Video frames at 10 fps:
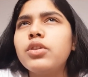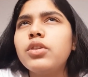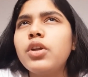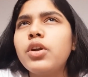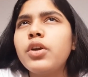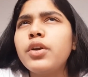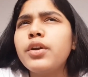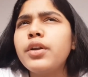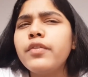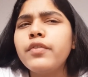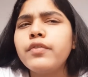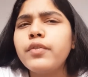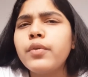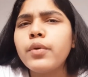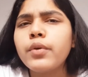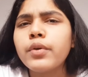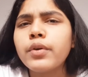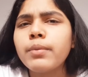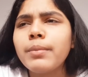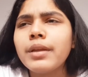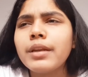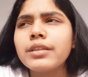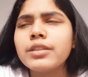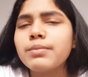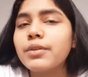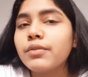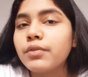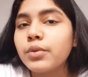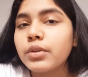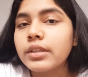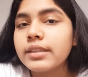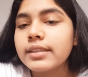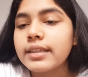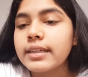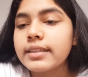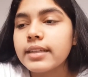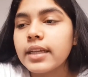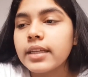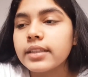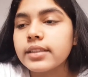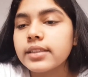34 minutes before this class ends.